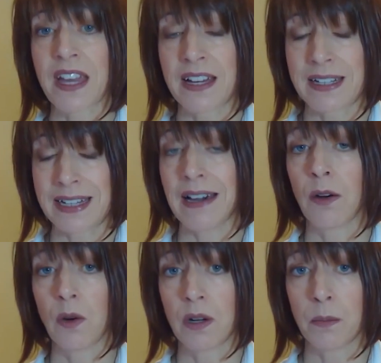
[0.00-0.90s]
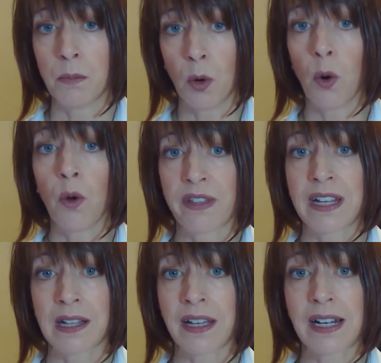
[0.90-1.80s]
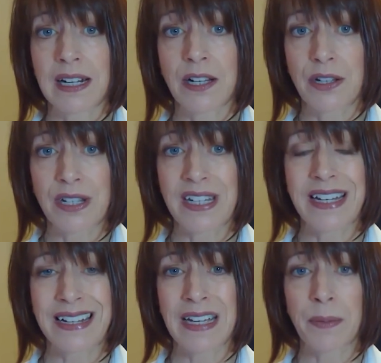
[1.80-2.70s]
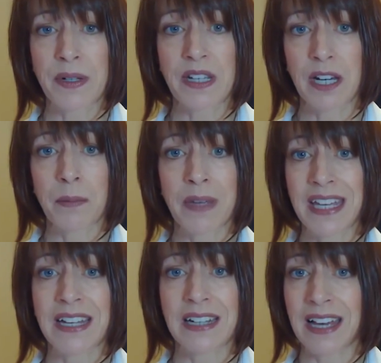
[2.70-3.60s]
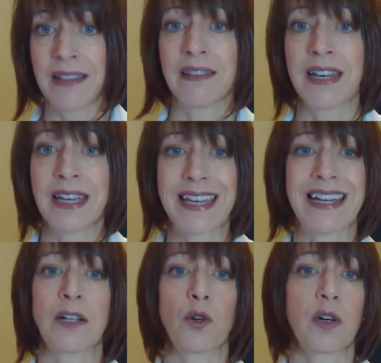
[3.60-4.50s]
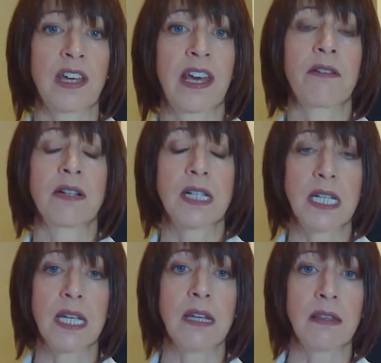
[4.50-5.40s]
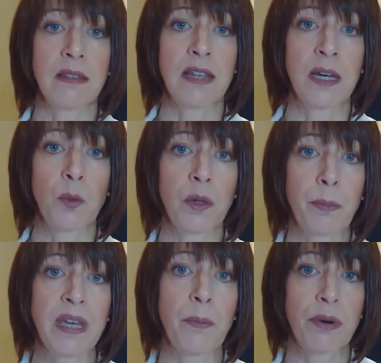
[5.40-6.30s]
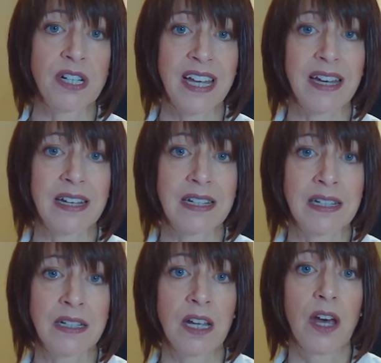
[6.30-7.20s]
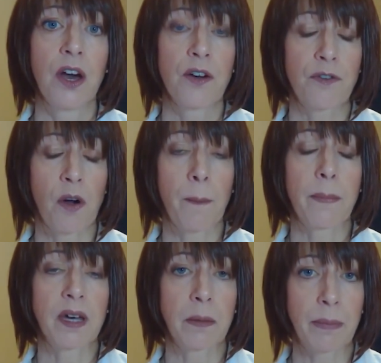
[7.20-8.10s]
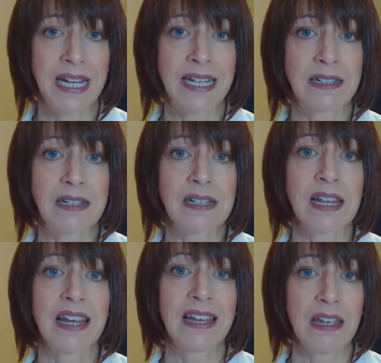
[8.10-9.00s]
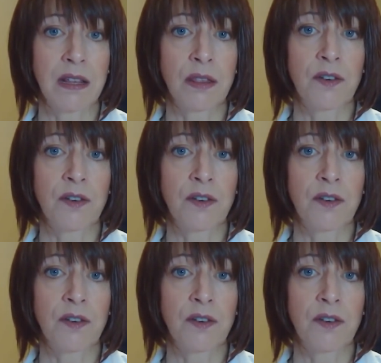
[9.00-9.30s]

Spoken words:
now more than likely to see neighbours coming in, and they cannot guarantee that they will be protected from complaints in the